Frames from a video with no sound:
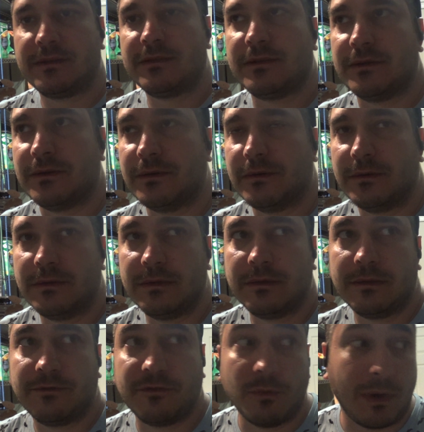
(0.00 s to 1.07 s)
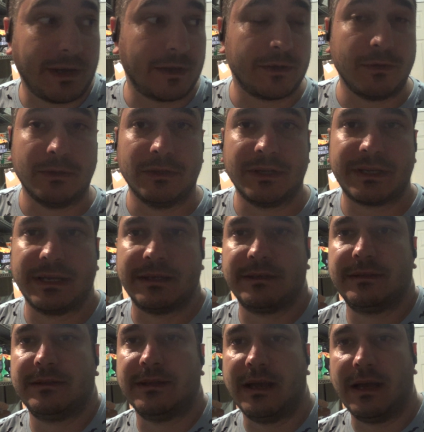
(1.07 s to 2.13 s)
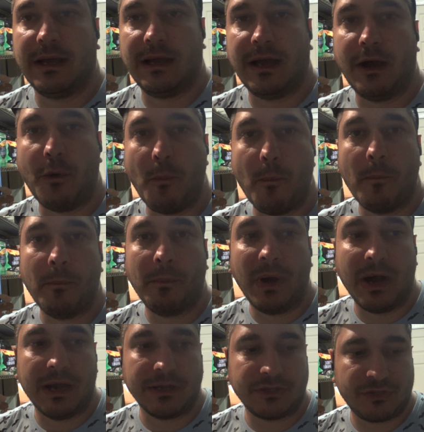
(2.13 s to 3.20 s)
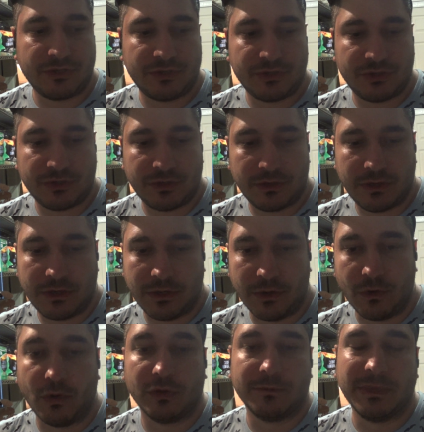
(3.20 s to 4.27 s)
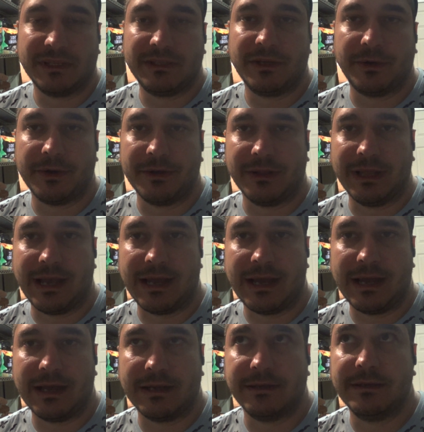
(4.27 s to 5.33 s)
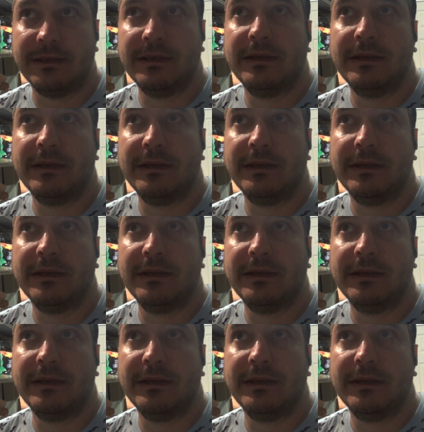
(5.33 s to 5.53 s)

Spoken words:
So if you want to go look at how much gold material I had